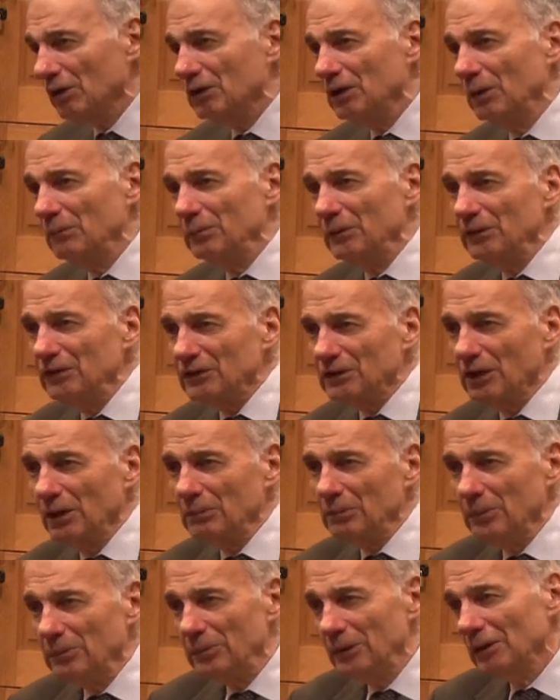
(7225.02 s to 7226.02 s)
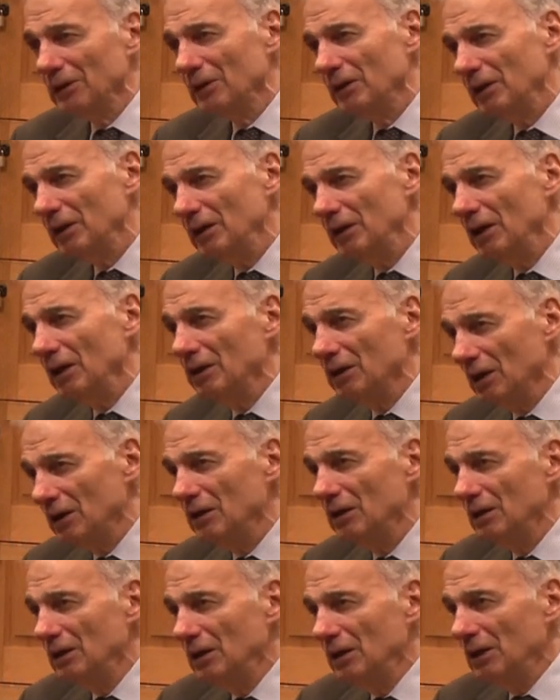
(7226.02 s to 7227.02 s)
company's culpability on, a,
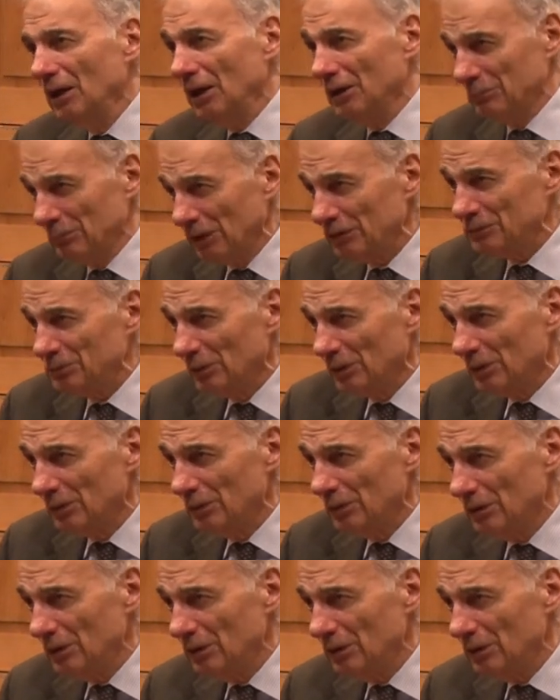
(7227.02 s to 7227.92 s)
on much more